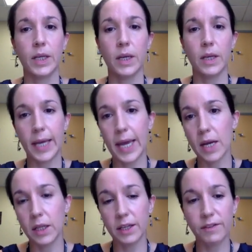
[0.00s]
And again,
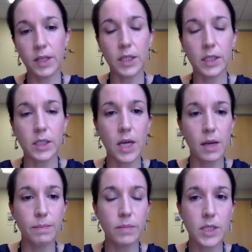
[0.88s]
I'll give you a little
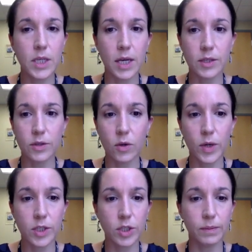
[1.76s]
time to answer the
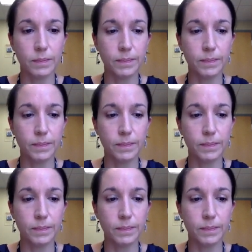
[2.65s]
question.